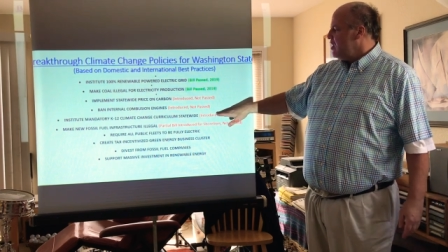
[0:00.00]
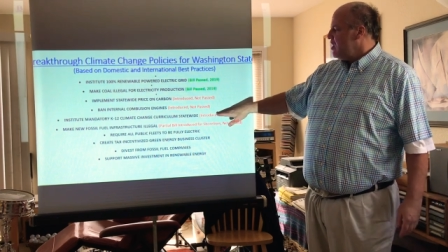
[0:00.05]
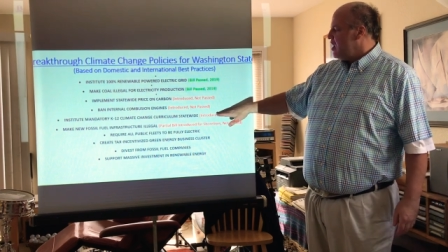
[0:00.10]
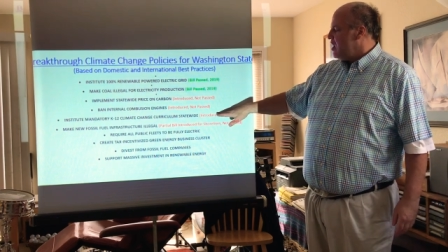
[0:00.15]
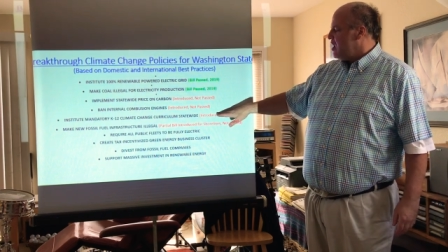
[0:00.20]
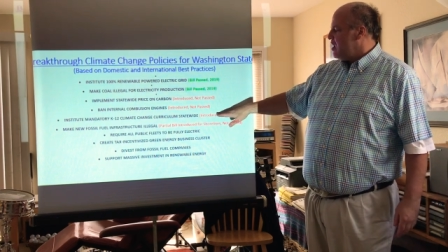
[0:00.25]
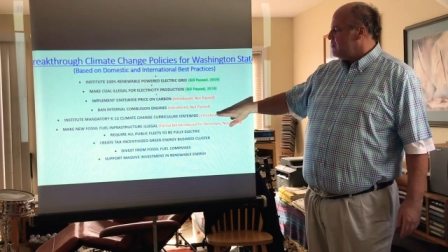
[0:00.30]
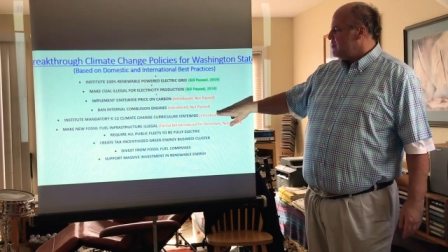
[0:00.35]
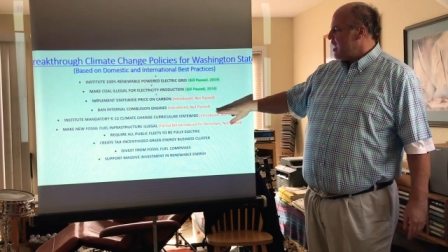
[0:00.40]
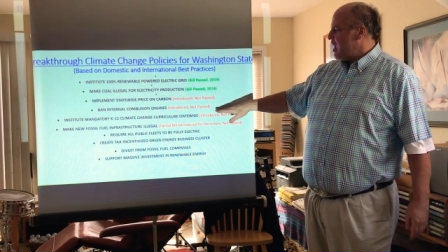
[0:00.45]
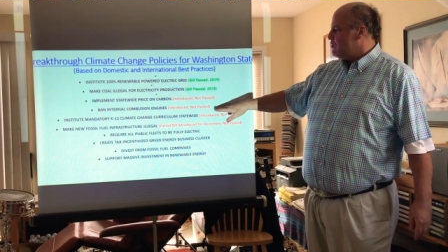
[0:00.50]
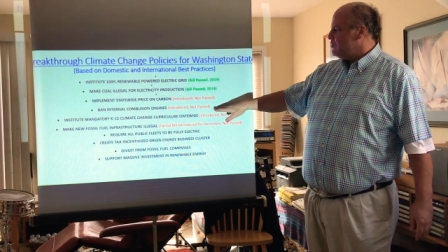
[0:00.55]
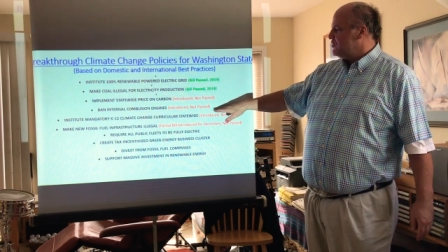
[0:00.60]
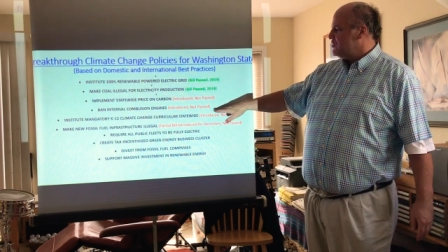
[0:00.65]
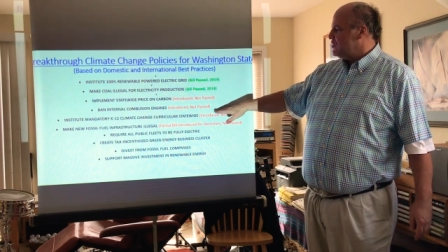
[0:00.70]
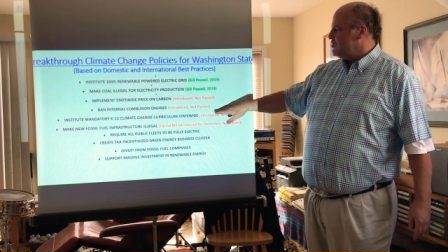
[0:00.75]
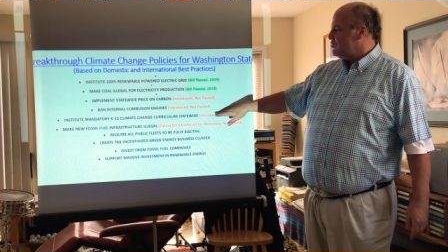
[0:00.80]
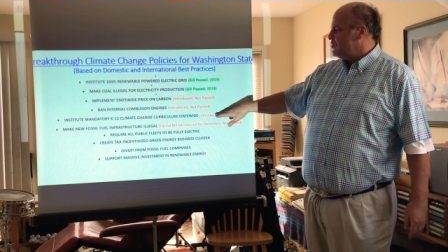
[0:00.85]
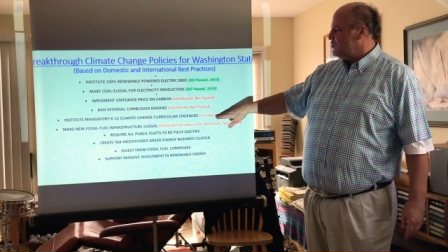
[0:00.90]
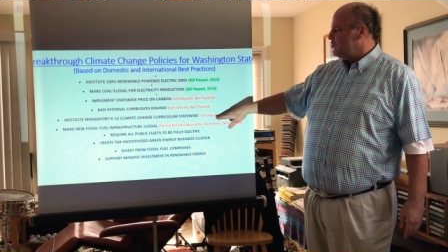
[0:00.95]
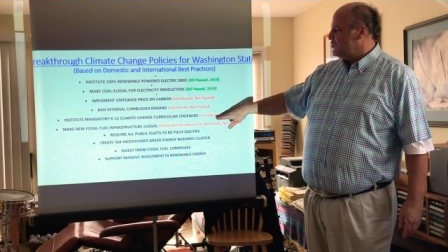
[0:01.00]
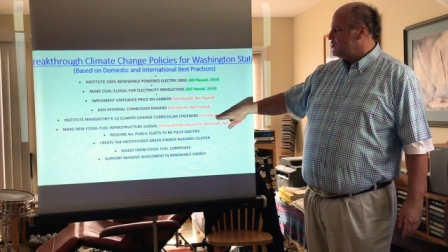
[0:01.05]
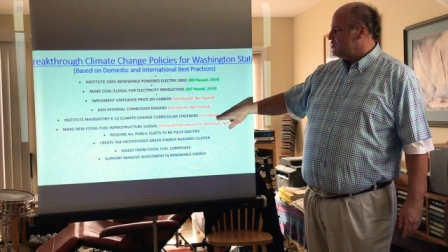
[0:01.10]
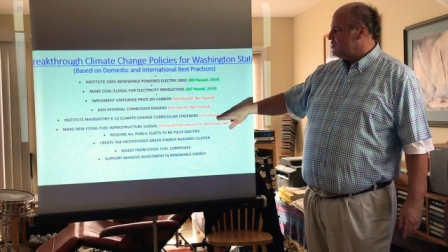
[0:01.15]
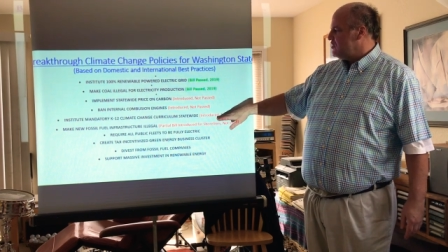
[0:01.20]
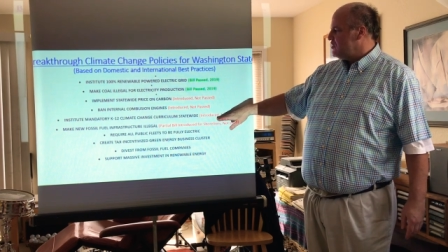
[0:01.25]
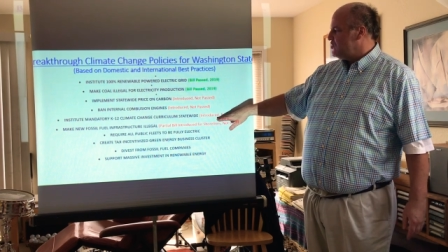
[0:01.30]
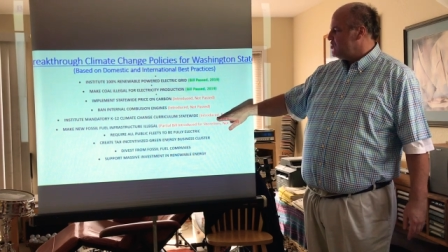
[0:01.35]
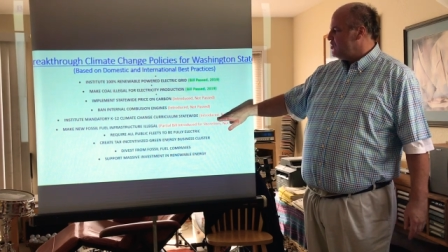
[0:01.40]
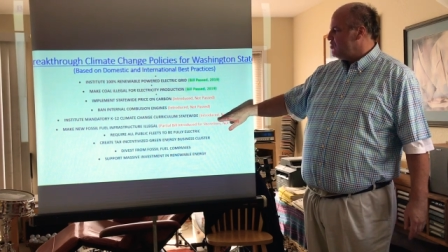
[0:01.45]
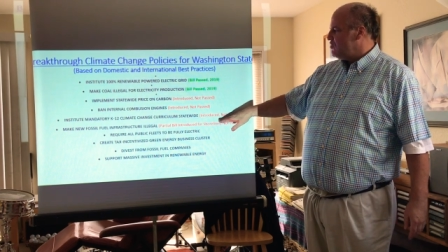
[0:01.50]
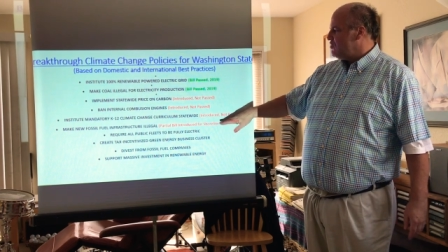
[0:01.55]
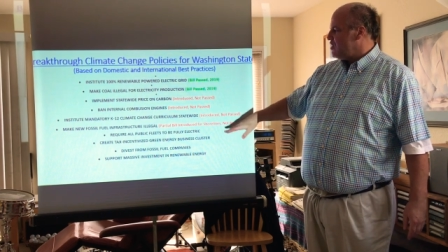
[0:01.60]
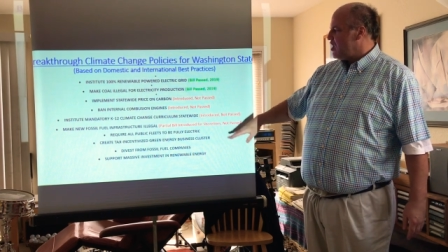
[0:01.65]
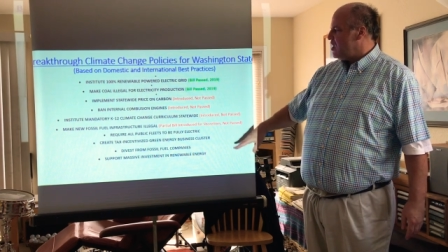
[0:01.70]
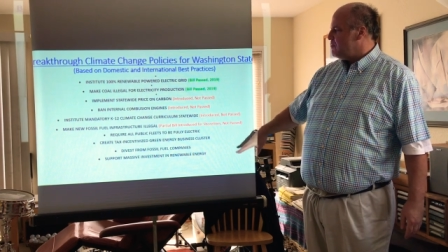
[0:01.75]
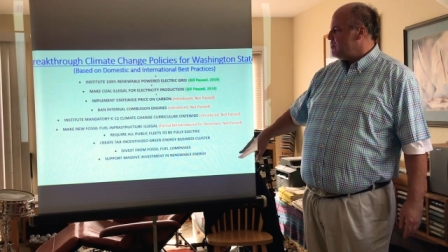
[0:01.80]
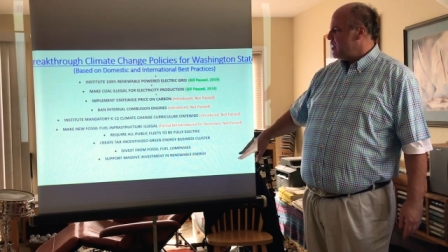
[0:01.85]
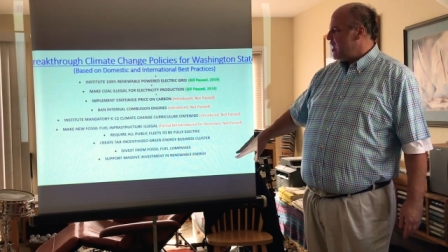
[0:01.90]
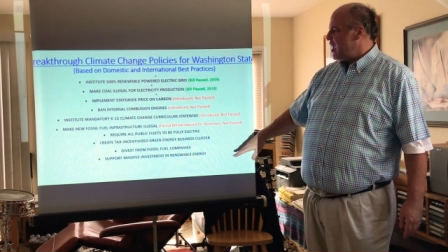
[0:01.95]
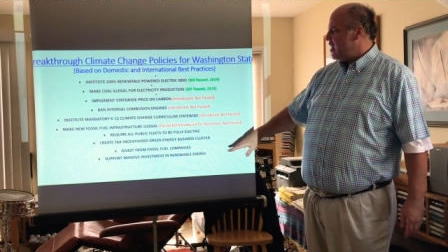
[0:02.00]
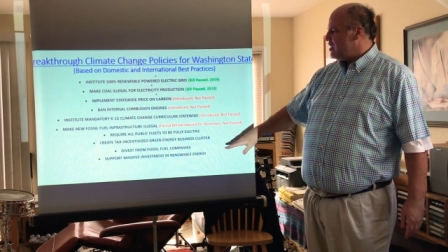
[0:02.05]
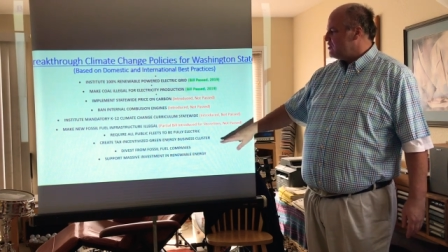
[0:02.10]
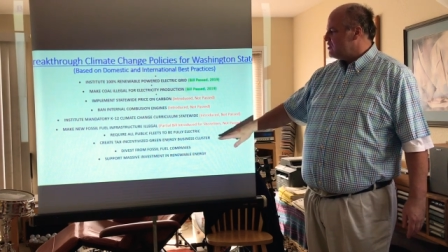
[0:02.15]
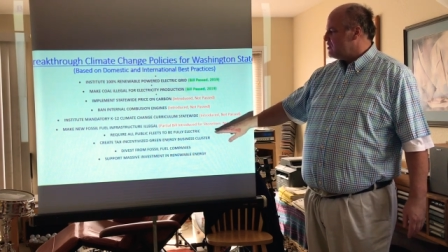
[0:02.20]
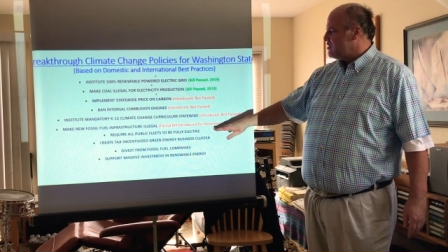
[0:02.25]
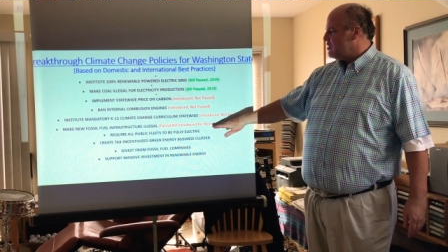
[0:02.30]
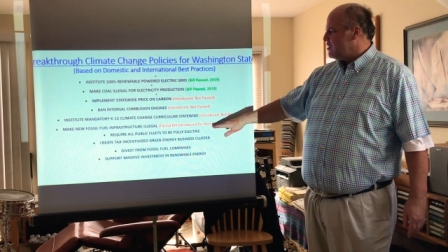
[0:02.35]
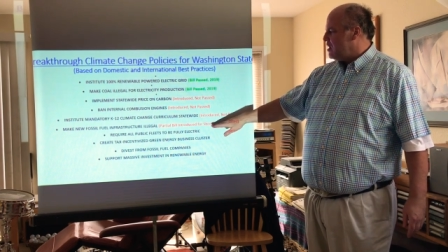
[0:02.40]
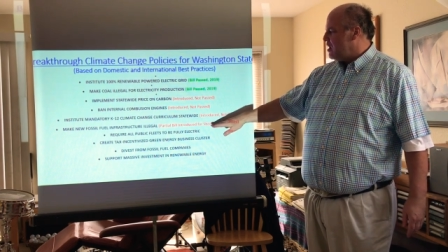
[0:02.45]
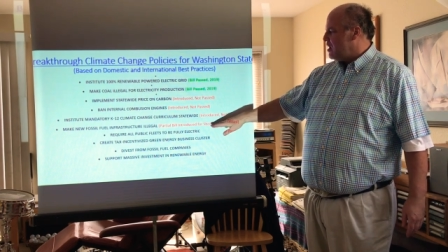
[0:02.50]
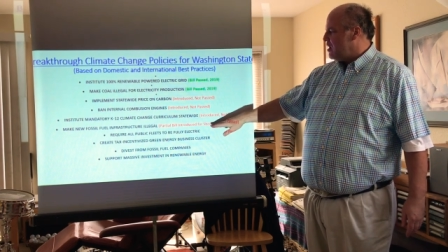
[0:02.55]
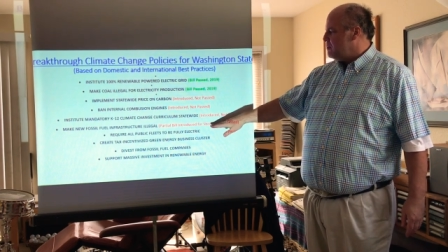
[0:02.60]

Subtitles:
That was introduced this year, not passed.